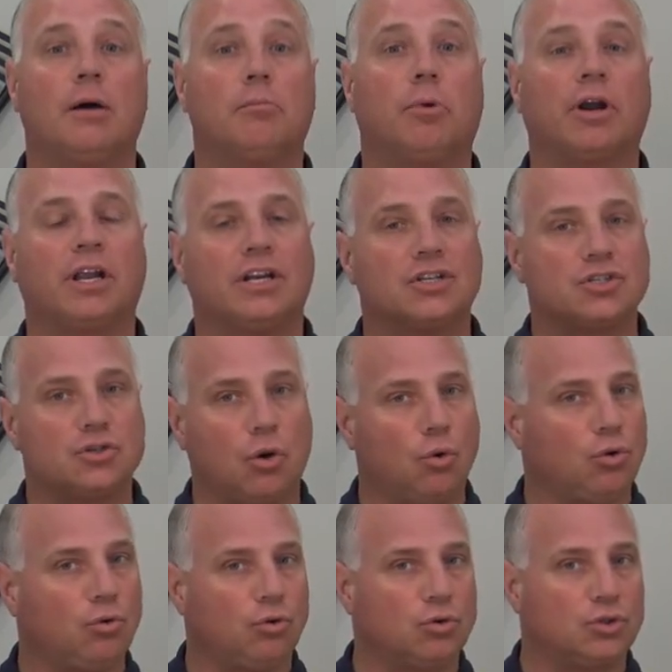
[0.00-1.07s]
But it is so
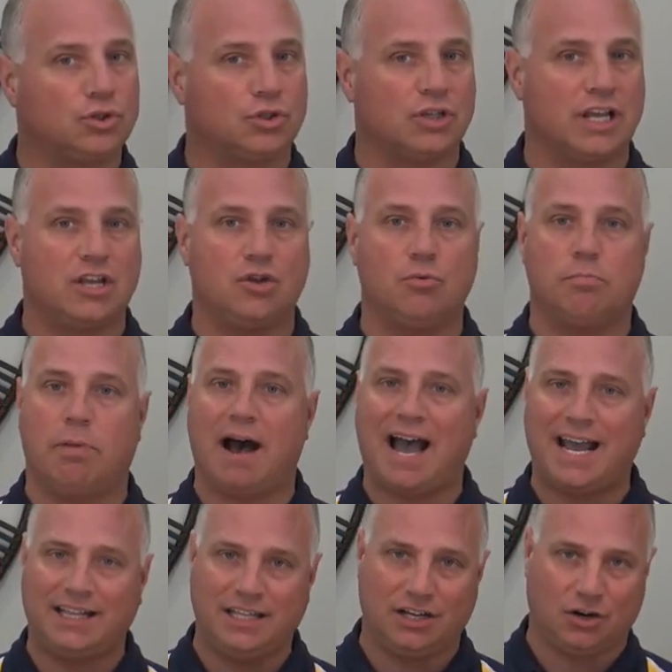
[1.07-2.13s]
crucial that you
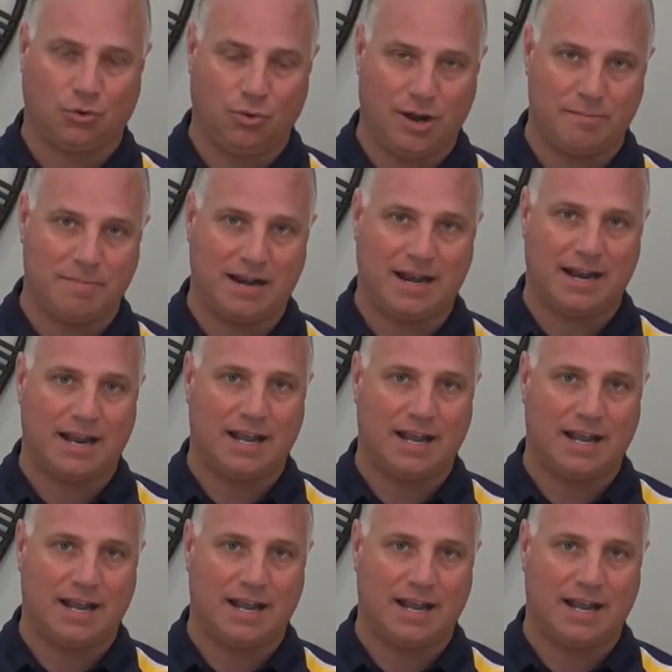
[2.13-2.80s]
buy the equipment